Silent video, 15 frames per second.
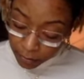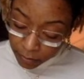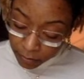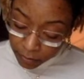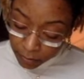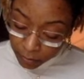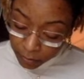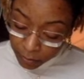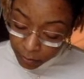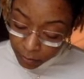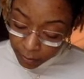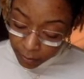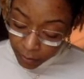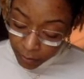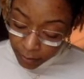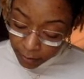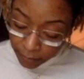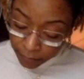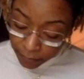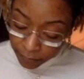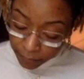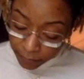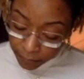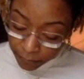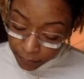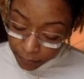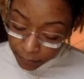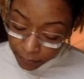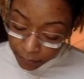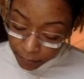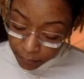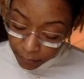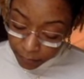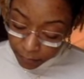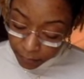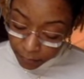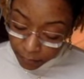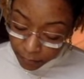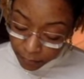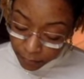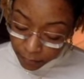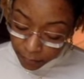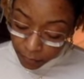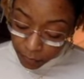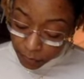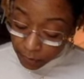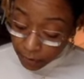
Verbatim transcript: This could be a wife who's